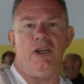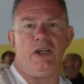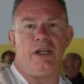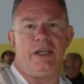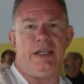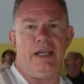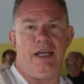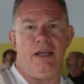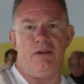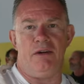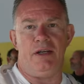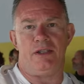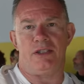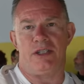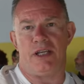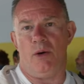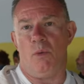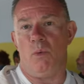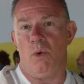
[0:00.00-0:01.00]
You can hear it
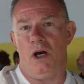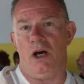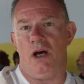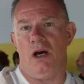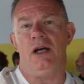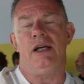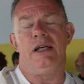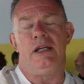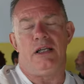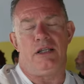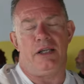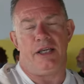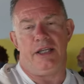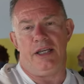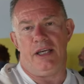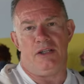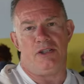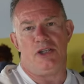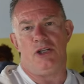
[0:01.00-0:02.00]
whir. You can
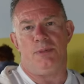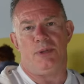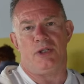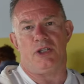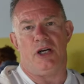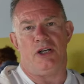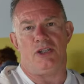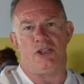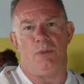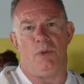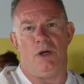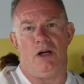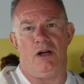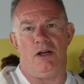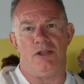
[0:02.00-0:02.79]
hear the supercharger whir,